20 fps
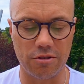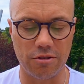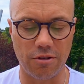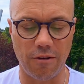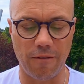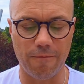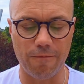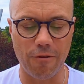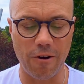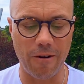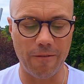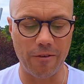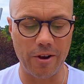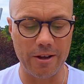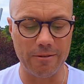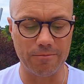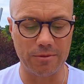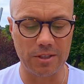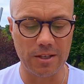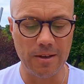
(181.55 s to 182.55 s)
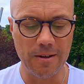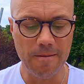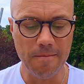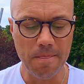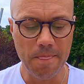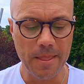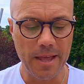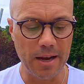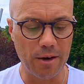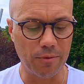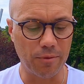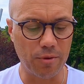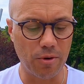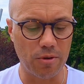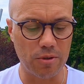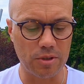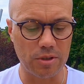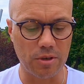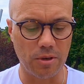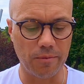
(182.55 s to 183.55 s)
solve problems. And of
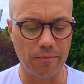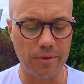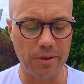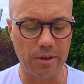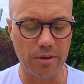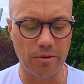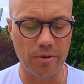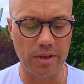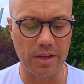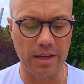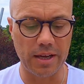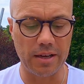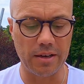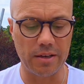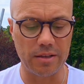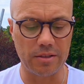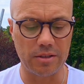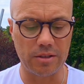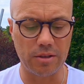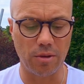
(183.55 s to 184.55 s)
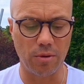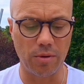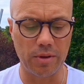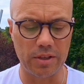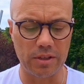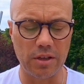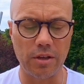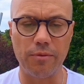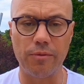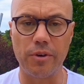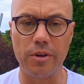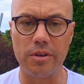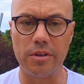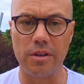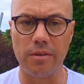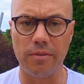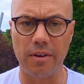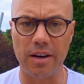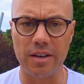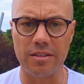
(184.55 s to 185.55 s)
course, configuring and installing different
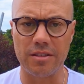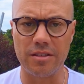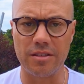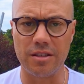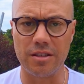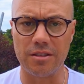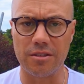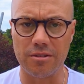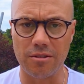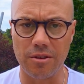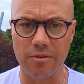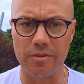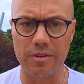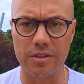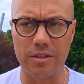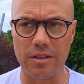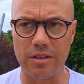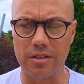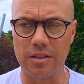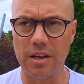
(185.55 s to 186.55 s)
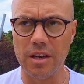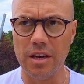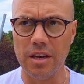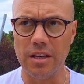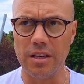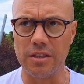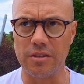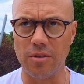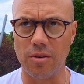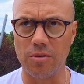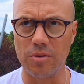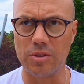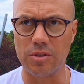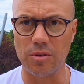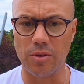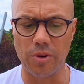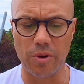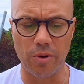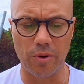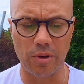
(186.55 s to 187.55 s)
devices and services is
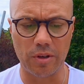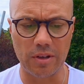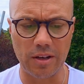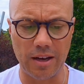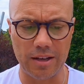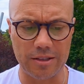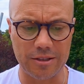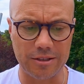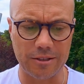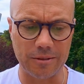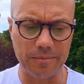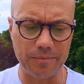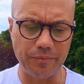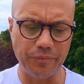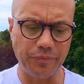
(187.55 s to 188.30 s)
also your task.